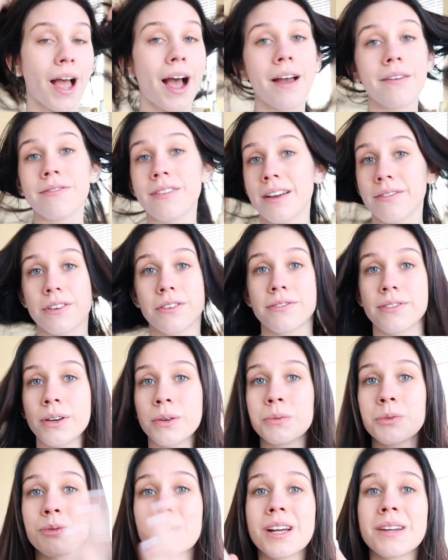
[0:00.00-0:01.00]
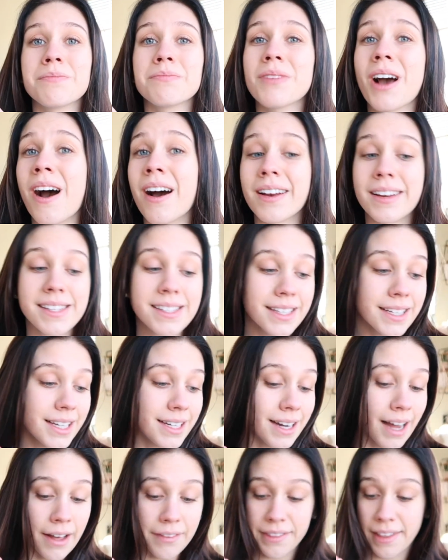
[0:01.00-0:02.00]
I've never filmed one, honestly,
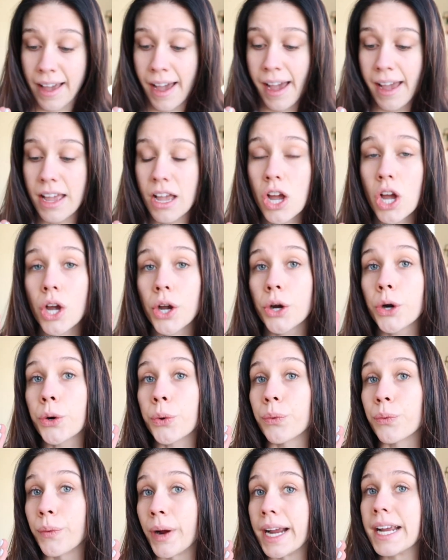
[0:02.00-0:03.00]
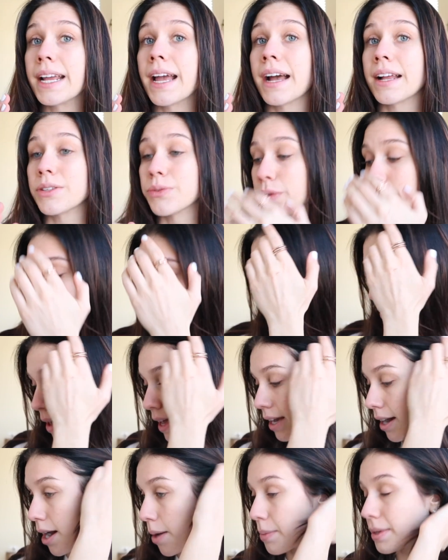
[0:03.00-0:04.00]
not that great at doing my
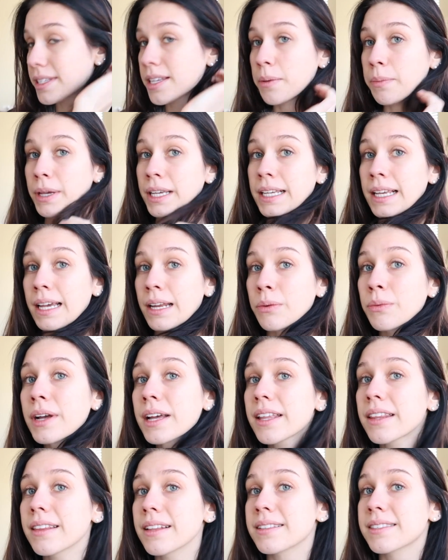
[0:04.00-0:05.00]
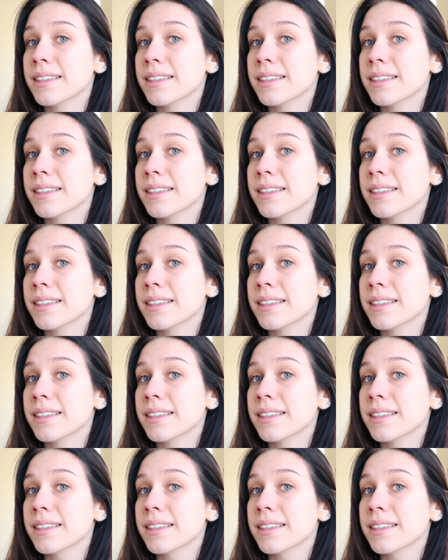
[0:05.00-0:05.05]
makeup to begin with.